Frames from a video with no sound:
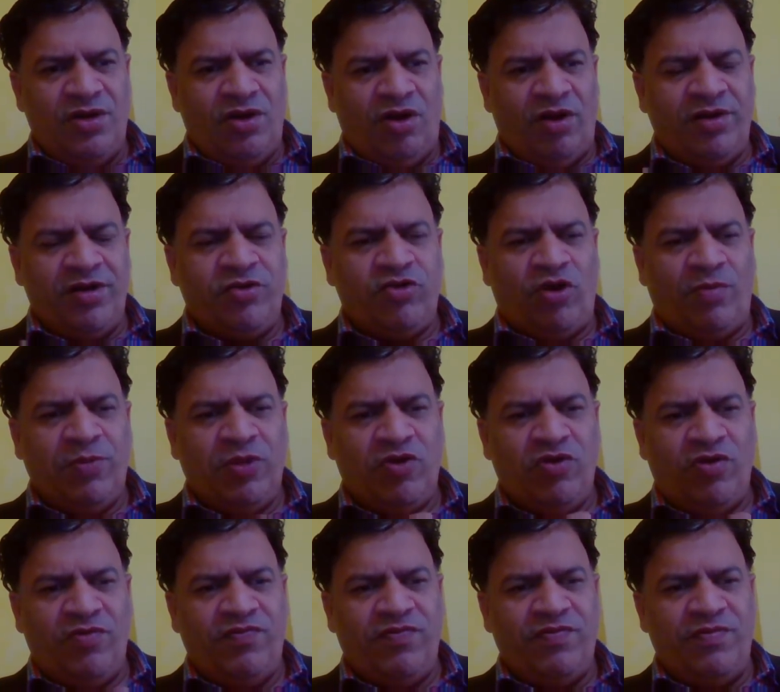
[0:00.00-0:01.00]
on the topic
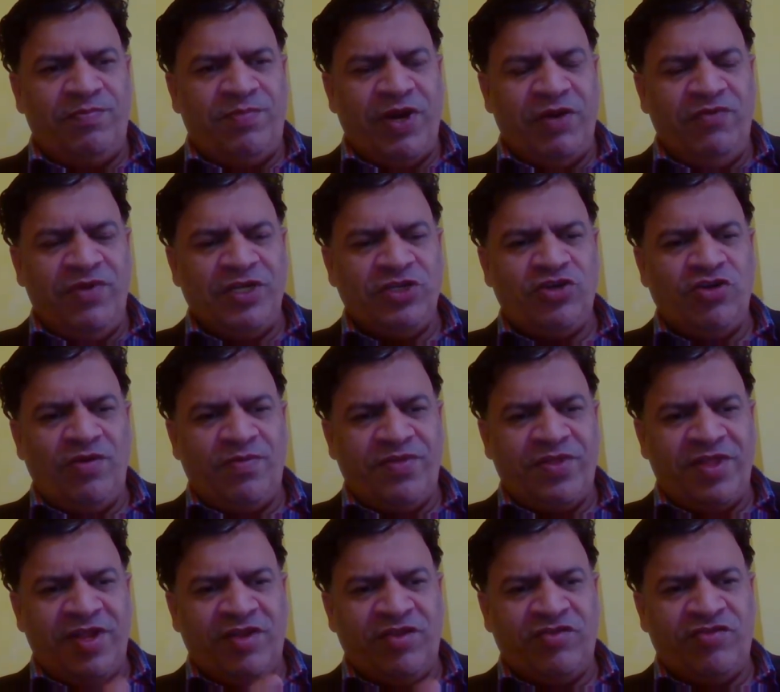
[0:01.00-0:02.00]
of prevention of
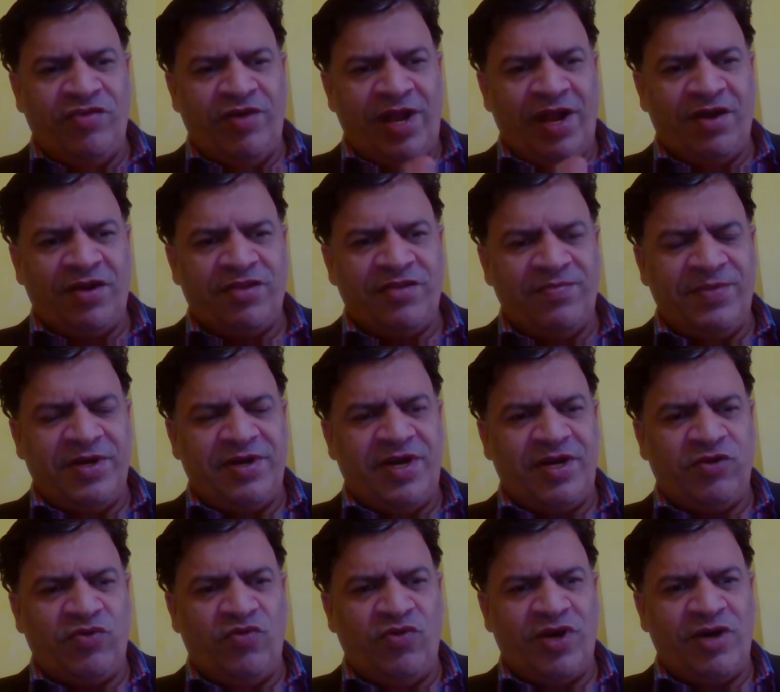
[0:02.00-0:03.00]
sexual harassment
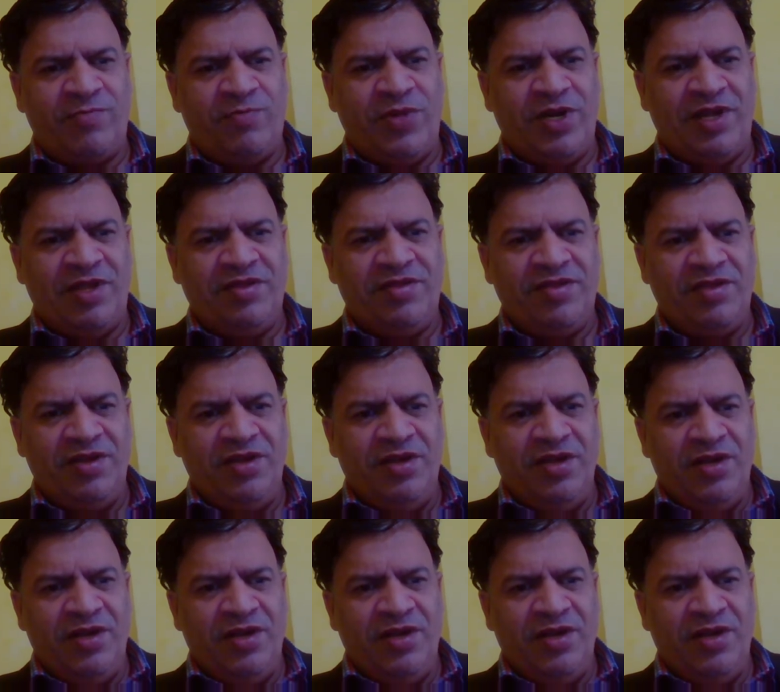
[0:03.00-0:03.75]
at workplace,